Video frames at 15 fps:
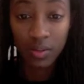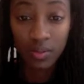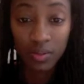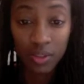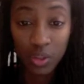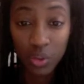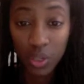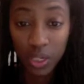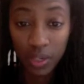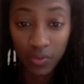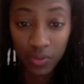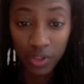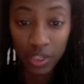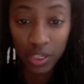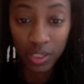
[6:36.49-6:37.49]
screening
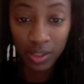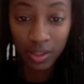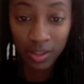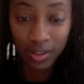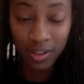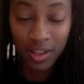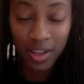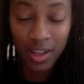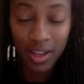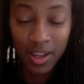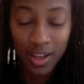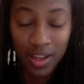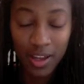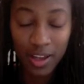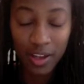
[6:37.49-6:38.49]
for any
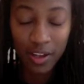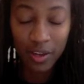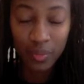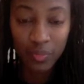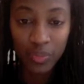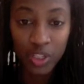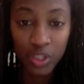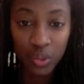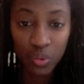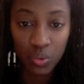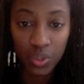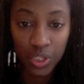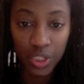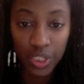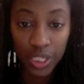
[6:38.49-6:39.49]

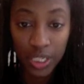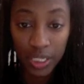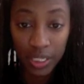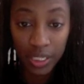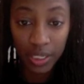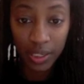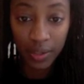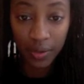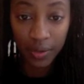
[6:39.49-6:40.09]
disordered eating,